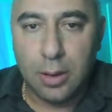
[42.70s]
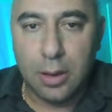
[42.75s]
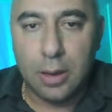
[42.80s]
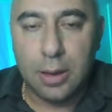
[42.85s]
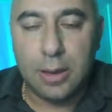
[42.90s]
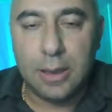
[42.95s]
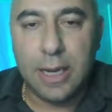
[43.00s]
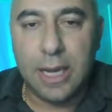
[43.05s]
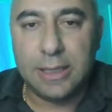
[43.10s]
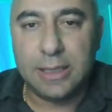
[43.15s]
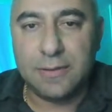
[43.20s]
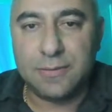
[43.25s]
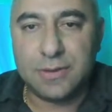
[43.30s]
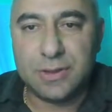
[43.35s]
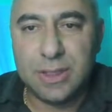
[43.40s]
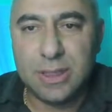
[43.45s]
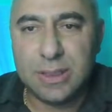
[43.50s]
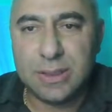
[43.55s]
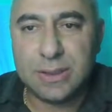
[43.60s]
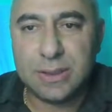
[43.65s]
knight
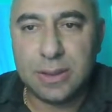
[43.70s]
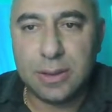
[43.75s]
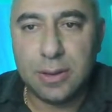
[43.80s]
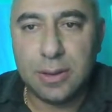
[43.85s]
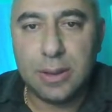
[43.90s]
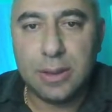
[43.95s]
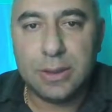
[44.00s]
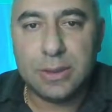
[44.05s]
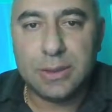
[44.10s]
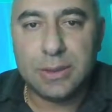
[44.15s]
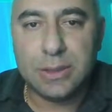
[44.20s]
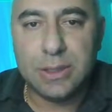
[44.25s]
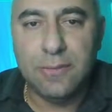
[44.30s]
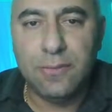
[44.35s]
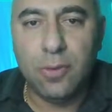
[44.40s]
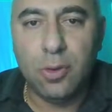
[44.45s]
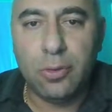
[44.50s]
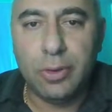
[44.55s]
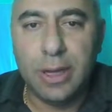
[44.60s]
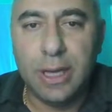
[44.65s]
f6,
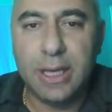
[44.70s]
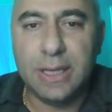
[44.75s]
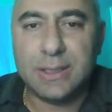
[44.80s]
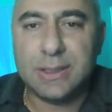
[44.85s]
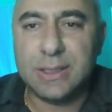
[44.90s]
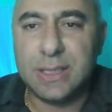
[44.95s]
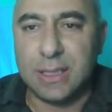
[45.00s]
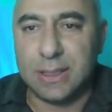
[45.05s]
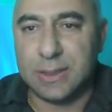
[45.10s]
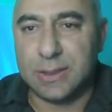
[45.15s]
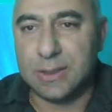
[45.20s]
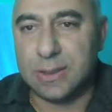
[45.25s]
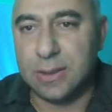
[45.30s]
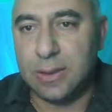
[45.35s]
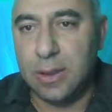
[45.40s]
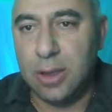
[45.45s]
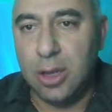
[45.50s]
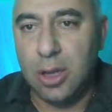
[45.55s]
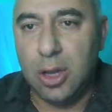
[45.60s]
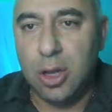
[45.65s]
c4, e6.
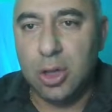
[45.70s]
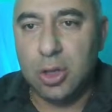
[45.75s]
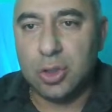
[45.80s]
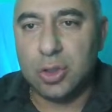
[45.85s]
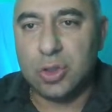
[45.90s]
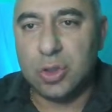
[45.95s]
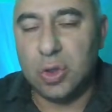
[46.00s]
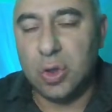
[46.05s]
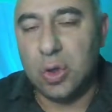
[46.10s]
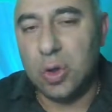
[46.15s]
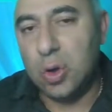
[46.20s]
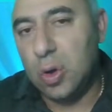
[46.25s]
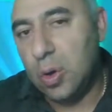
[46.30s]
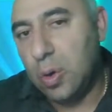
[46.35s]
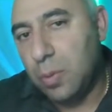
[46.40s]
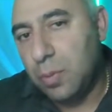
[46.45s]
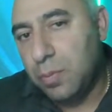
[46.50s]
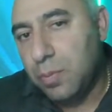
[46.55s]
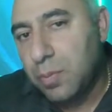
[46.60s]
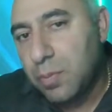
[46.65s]

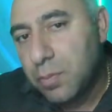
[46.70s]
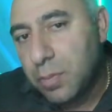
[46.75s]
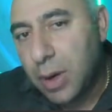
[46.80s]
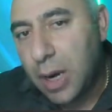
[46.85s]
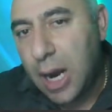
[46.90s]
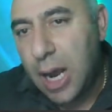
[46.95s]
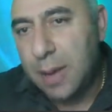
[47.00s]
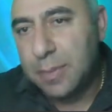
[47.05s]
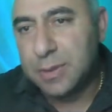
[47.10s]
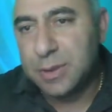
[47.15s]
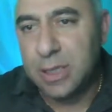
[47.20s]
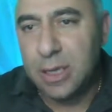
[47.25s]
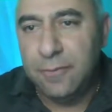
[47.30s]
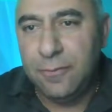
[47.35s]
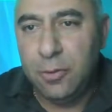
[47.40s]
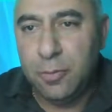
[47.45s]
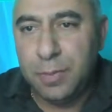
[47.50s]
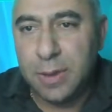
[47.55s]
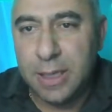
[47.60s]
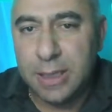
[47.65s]
So perhaps if
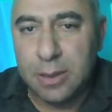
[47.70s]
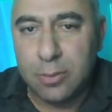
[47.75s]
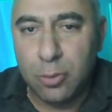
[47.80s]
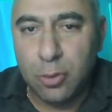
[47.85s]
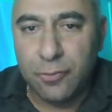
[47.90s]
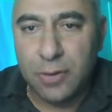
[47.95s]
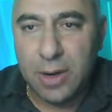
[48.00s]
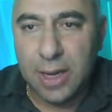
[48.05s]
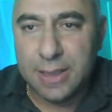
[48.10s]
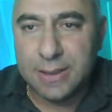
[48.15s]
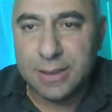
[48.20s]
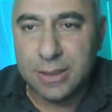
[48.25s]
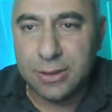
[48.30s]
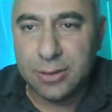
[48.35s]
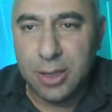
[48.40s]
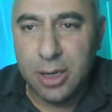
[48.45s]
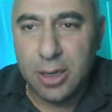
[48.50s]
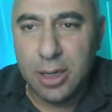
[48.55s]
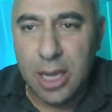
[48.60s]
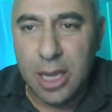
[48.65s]
you play the move knight
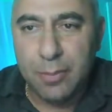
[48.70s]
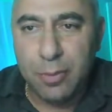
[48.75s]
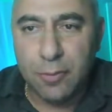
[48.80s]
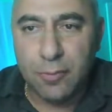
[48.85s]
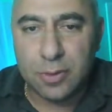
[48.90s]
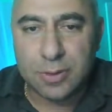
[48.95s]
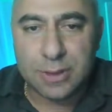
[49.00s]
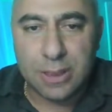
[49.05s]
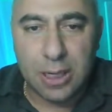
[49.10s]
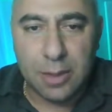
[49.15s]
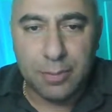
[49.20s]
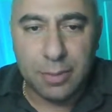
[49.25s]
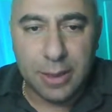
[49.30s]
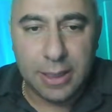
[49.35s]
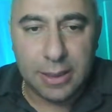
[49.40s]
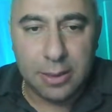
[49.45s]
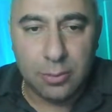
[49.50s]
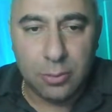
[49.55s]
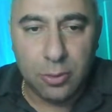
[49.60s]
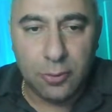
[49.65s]
c3, Nepo was going to play
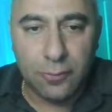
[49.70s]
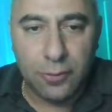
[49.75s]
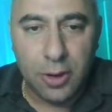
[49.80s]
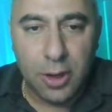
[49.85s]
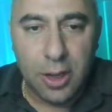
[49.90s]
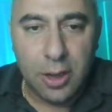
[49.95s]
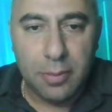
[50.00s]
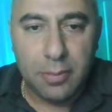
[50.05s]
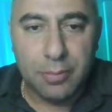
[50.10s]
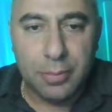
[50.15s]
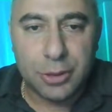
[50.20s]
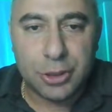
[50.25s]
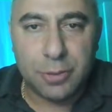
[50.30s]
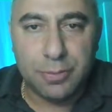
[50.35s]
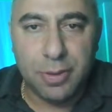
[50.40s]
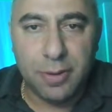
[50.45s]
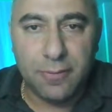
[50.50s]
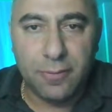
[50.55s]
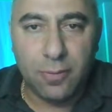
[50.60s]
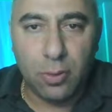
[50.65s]
the move bishop
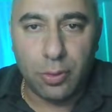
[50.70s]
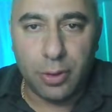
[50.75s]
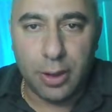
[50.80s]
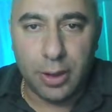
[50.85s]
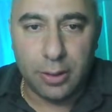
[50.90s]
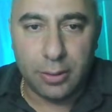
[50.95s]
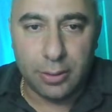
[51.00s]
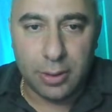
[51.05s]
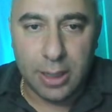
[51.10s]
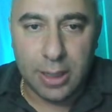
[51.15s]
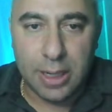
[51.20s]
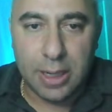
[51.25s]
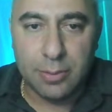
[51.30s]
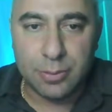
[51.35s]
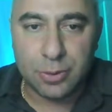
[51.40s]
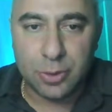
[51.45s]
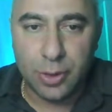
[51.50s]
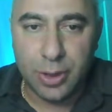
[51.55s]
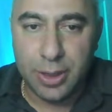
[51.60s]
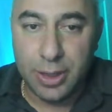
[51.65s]
b4 here, a
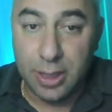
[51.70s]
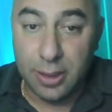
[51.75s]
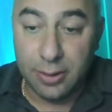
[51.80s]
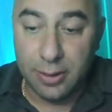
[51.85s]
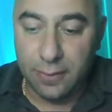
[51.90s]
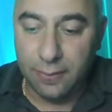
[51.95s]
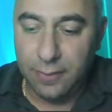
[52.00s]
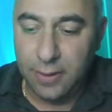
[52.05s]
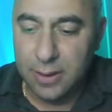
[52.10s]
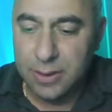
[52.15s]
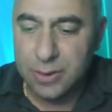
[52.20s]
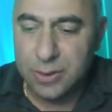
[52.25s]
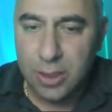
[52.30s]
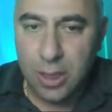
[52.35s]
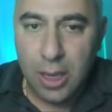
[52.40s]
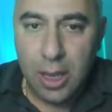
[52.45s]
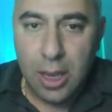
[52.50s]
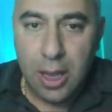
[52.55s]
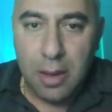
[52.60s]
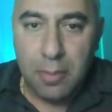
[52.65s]
Nimzo-Indian defense.
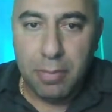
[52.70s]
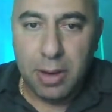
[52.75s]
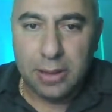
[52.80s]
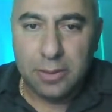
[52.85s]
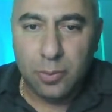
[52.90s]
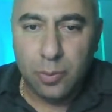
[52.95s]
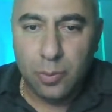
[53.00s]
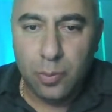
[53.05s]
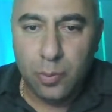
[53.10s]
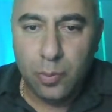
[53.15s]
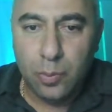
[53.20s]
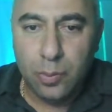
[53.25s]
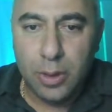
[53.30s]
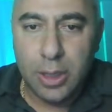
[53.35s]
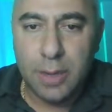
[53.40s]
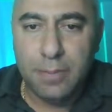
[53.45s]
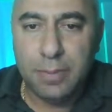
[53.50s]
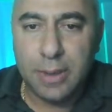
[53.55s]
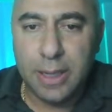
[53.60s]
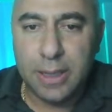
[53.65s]
But
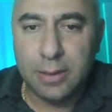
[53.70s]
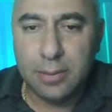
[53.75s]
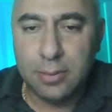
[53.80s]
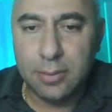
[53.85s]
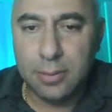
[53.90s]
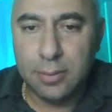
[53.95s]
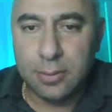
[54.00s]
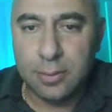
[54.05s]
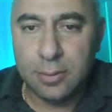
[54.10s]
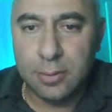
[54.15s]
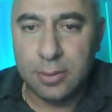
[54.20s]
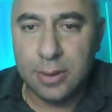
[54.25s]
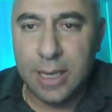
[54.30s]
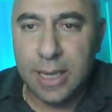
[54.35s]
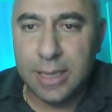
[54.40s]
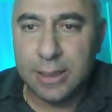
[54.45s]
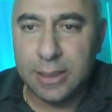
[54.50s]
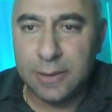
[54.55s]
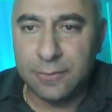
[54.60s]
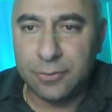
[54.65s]
he played
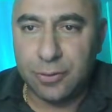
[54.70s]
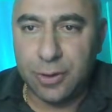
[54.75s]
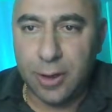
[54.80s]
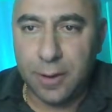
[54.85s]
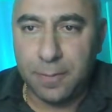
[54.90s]
knight f3,